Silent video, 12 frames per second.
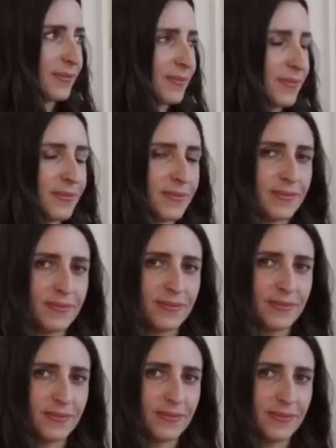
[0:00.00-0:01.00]

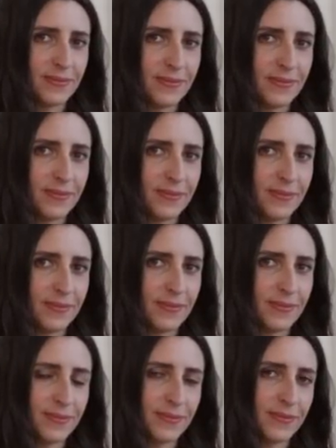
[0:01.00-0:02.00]

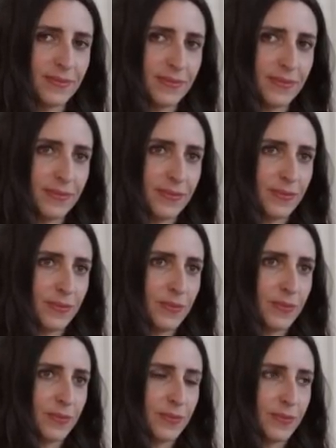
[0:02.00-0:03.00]

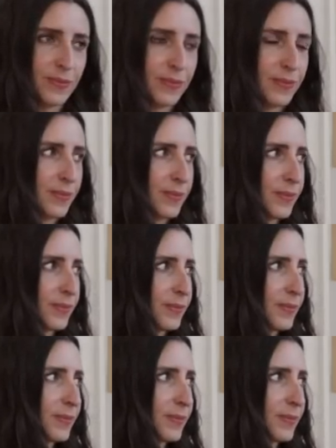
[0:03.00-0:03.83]
The person shown says nothing.